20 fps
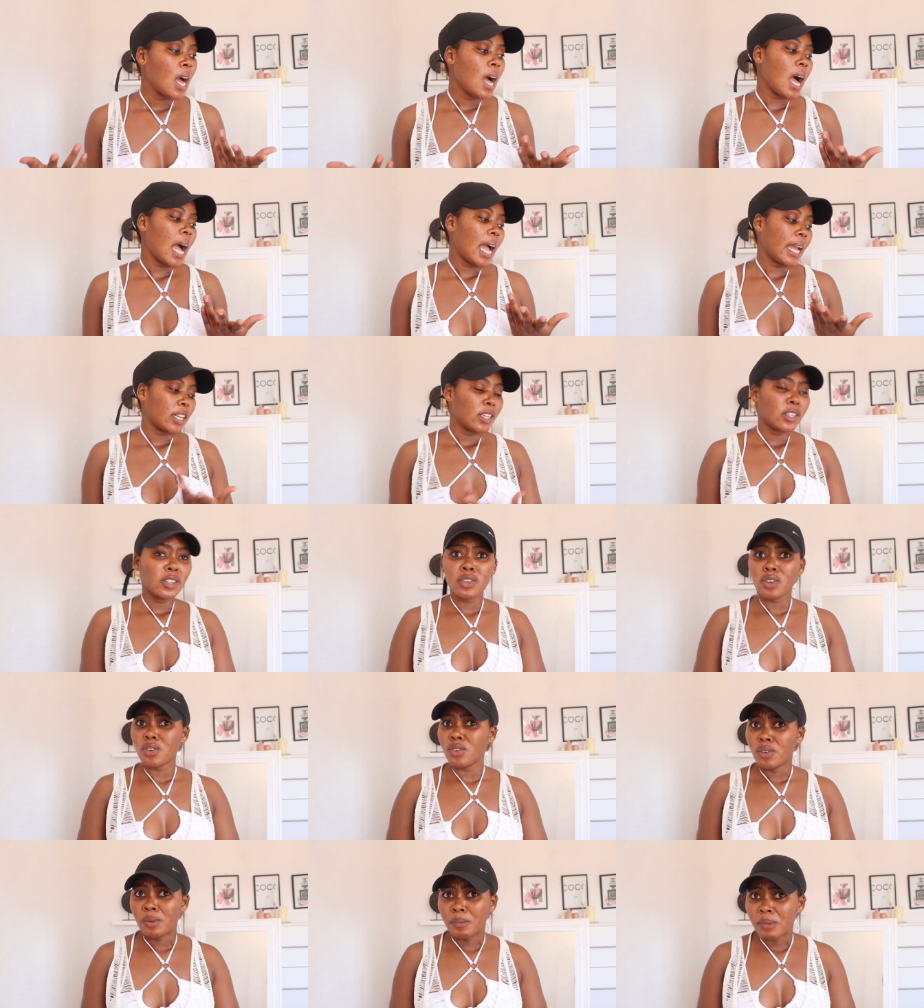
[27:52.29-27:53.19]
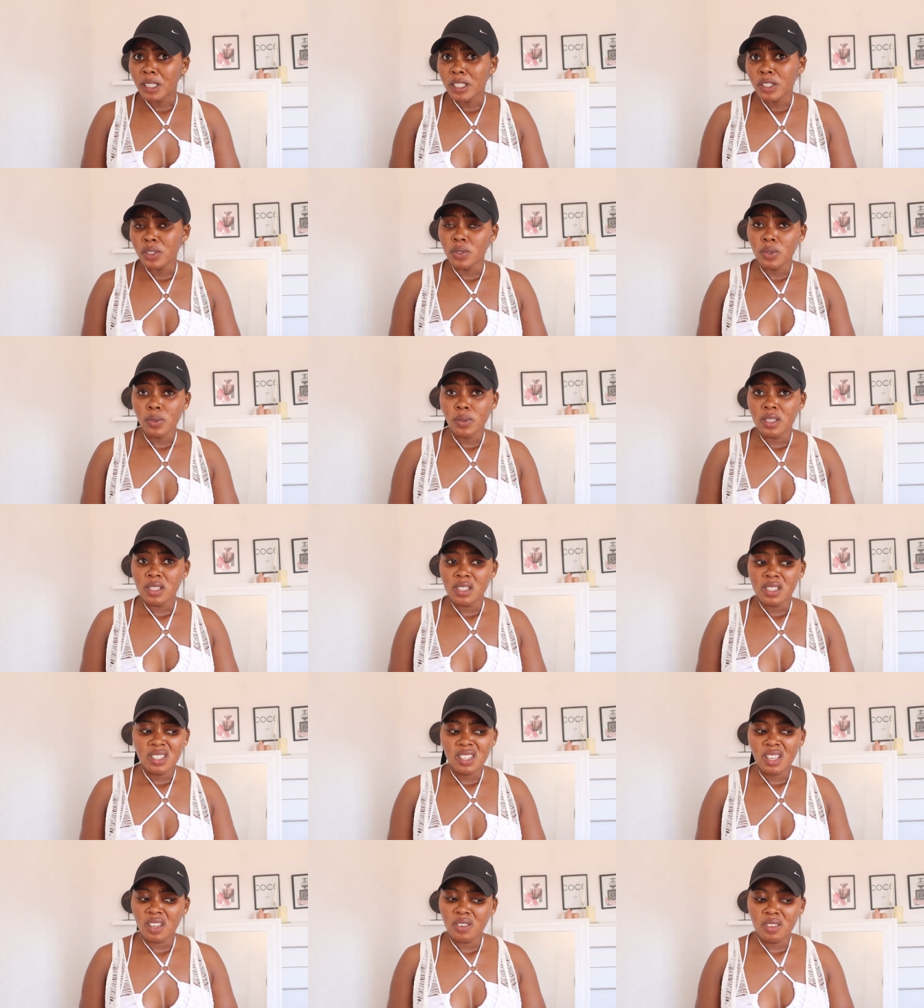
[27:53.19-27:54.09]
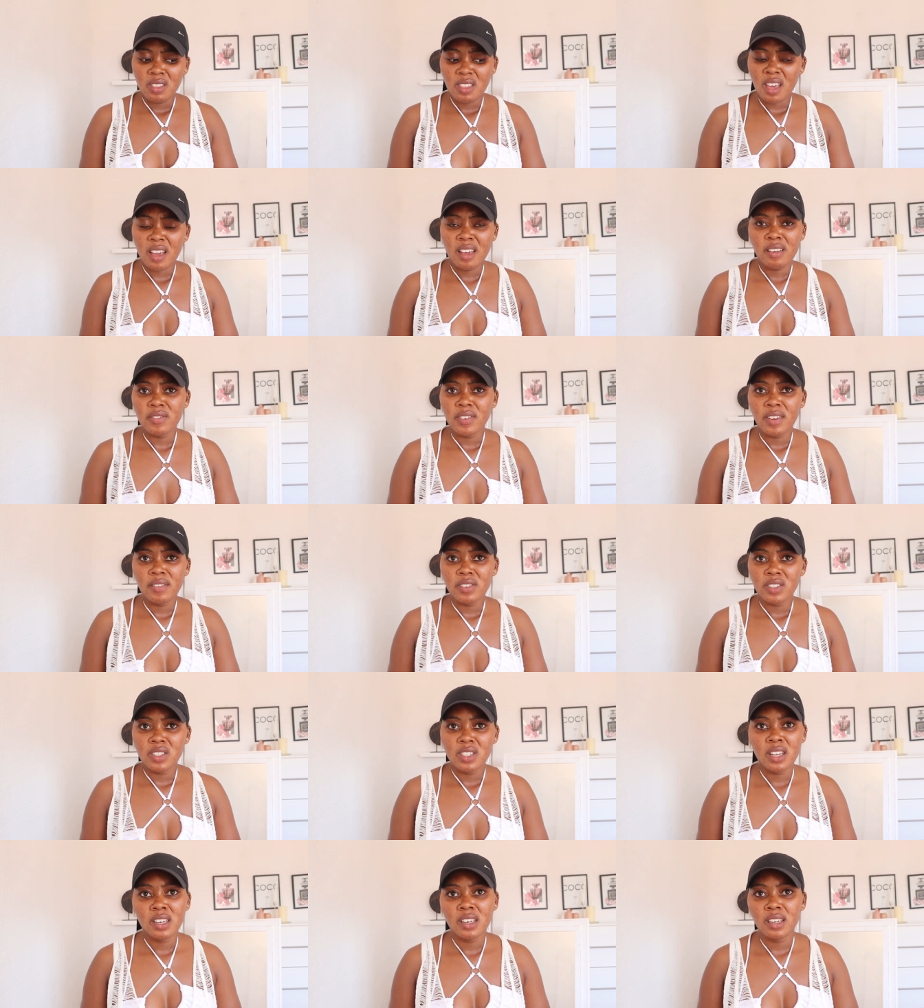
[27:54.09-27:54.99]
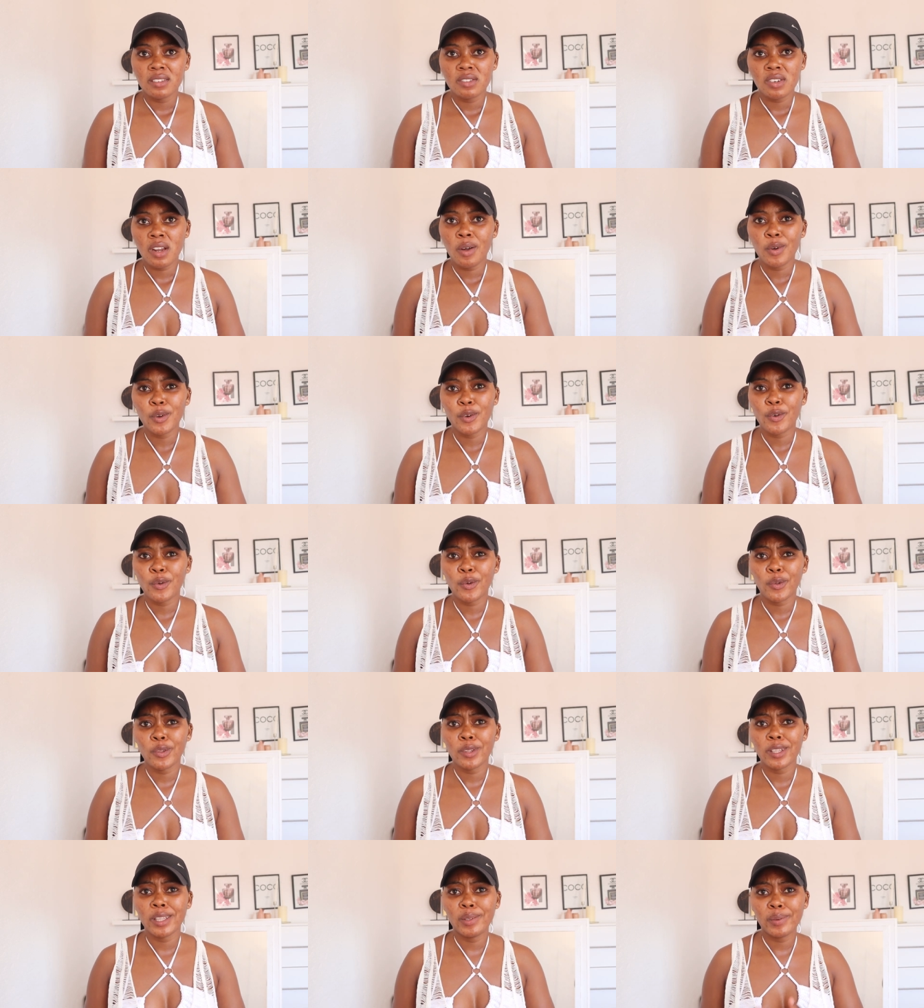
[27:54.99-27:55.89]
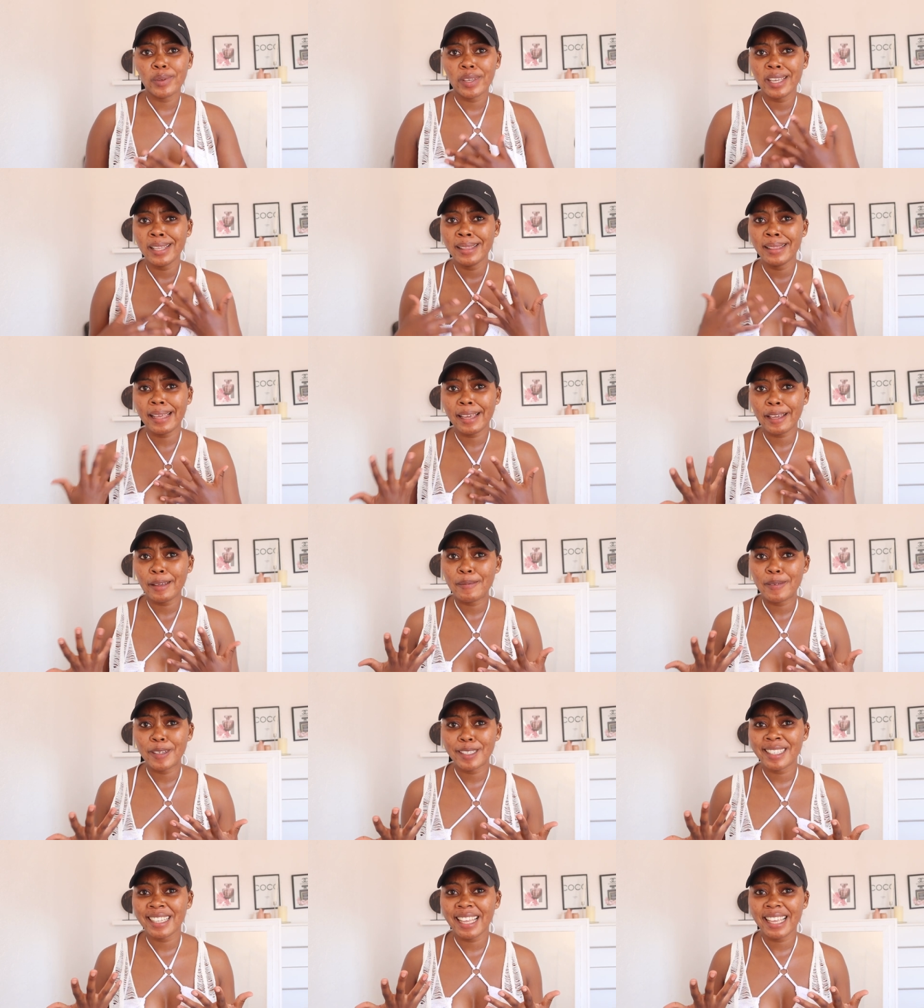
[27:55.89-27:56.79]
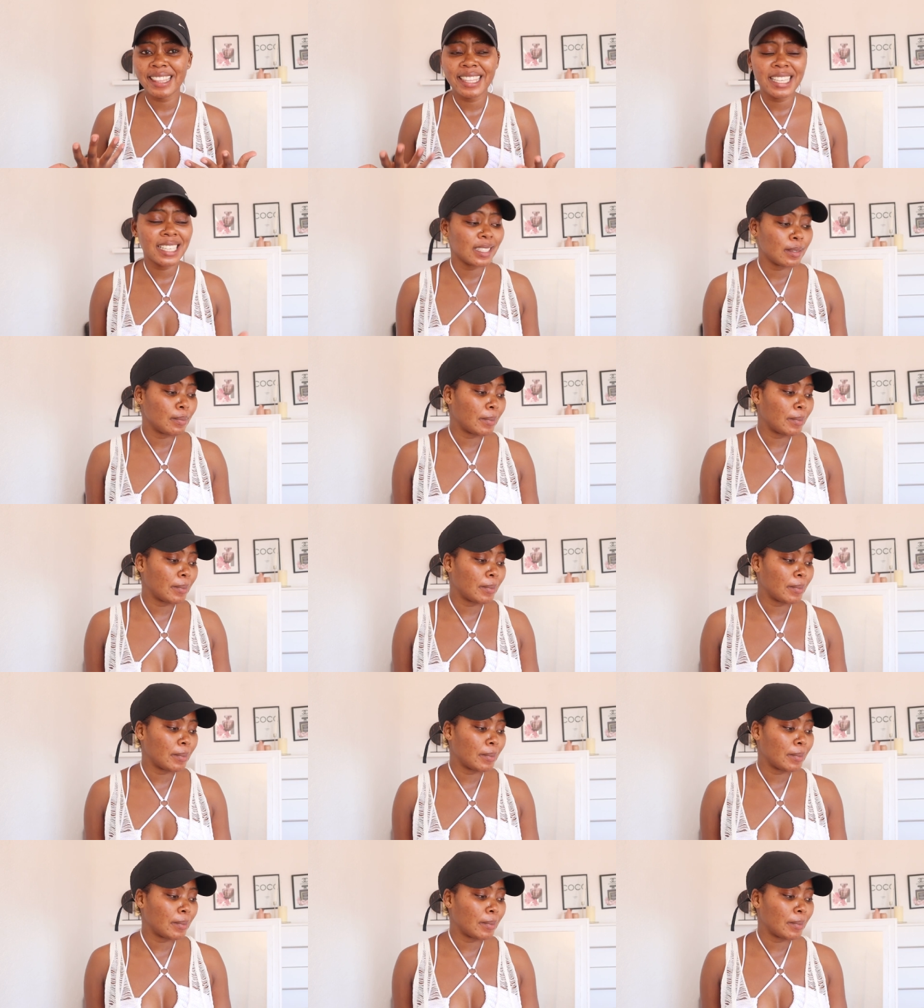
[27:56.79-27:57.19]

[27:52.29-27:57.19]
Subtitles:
I don't normally do this. I don't think I've ever done a try on haul looking like a mess like this,